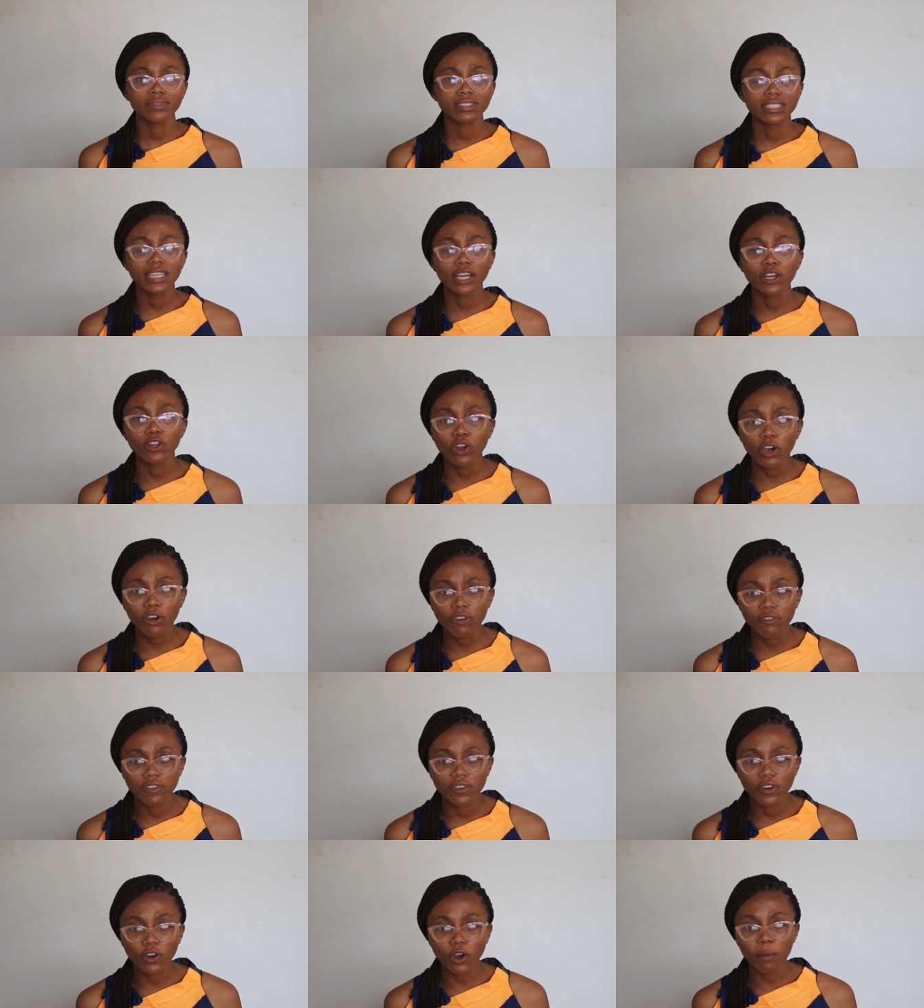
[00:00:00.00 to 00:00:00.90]
There are a
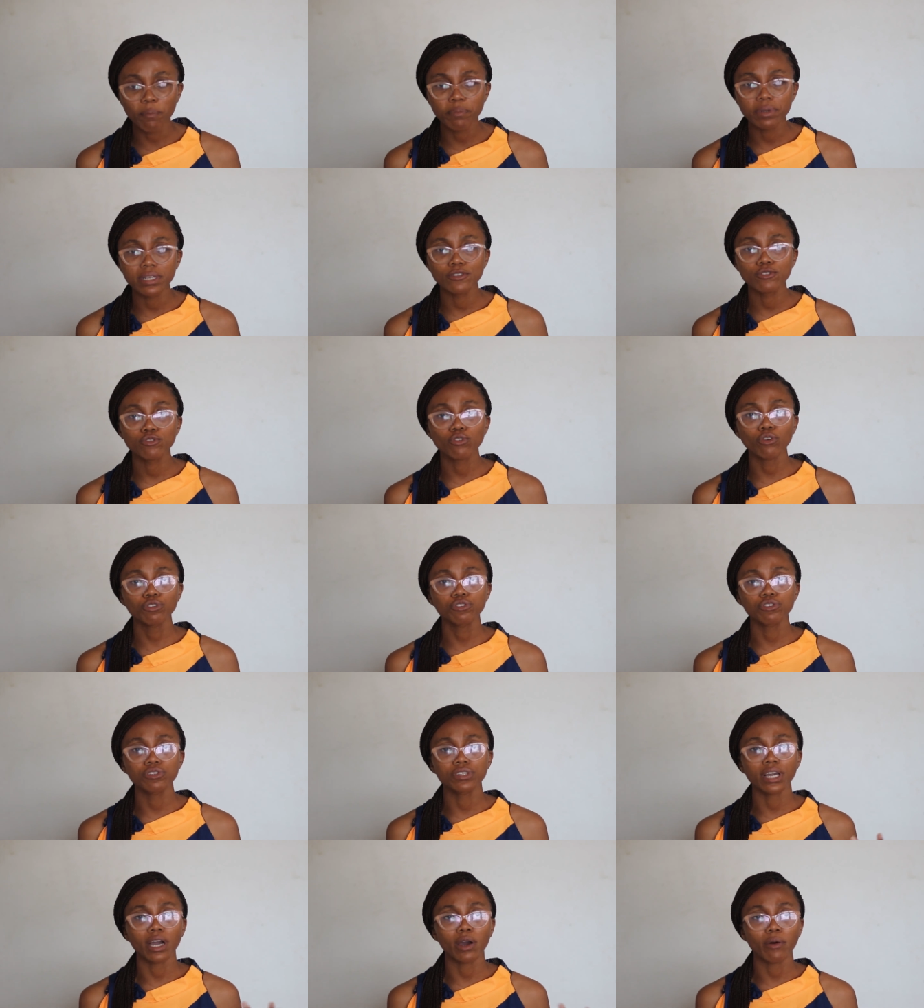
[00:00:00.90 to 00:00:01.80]
lot of companies. Go
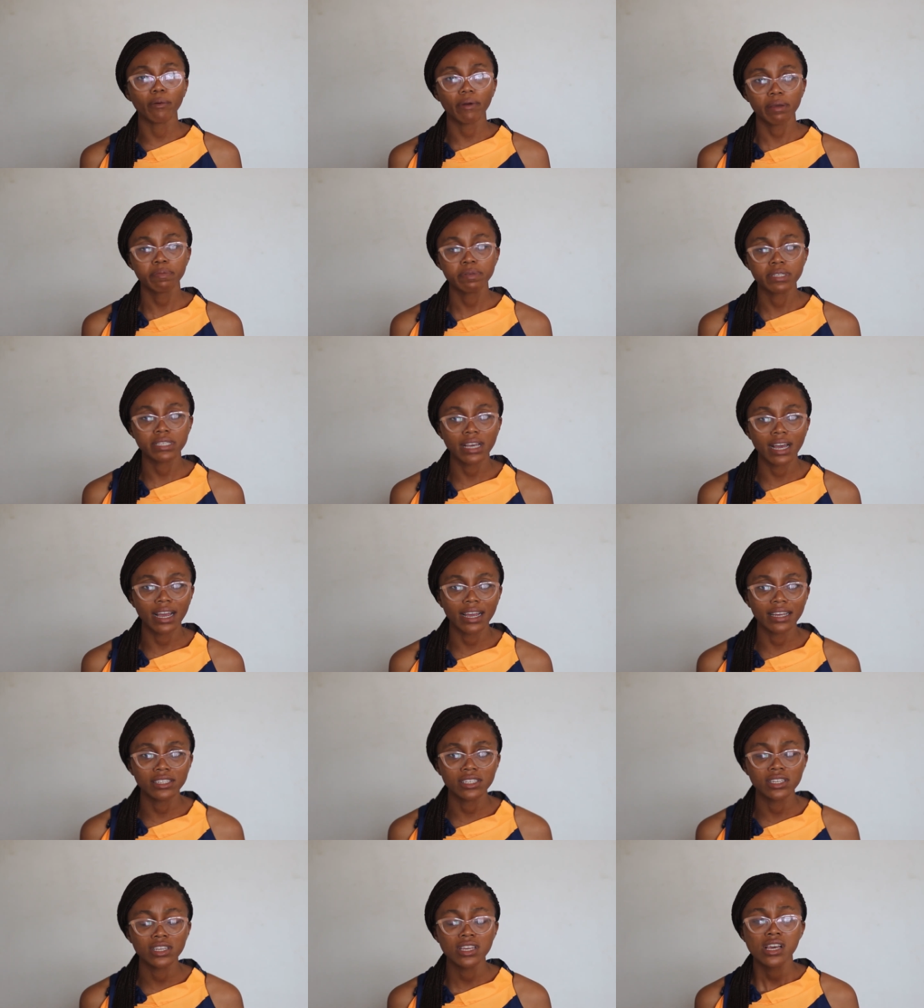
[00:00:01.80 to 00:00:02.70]
to their
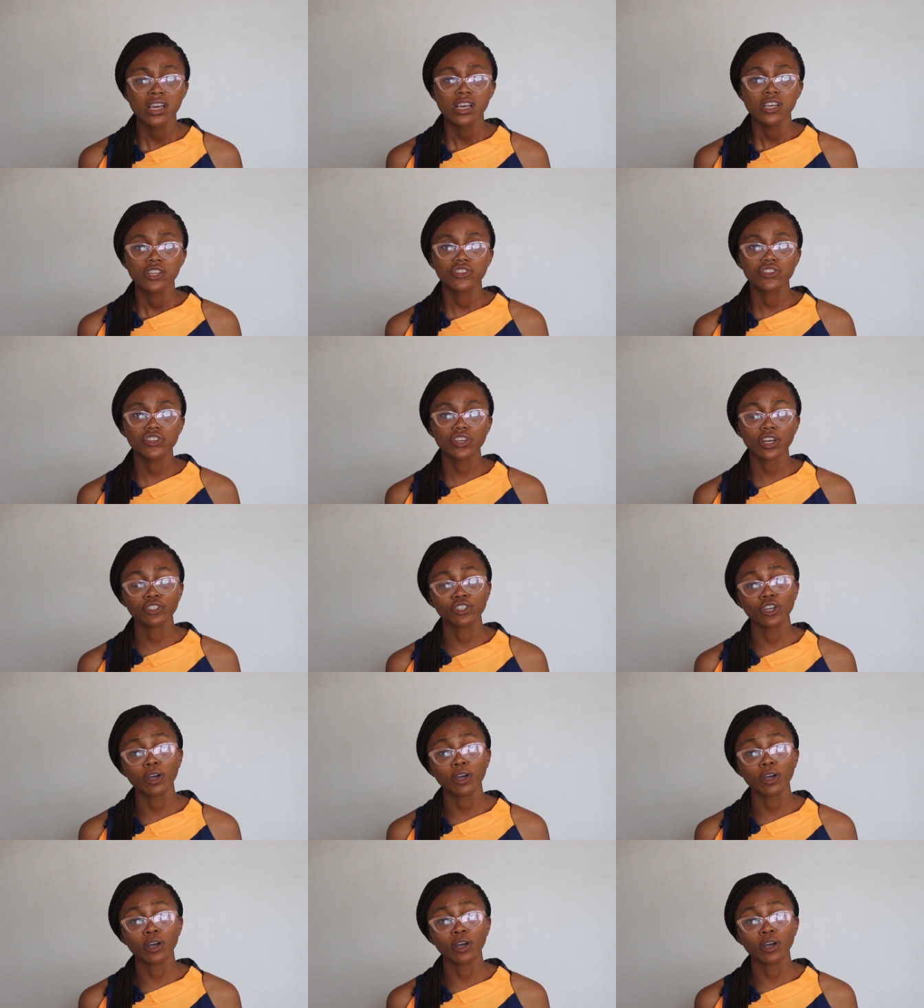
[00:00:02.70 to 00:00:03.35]
website, search.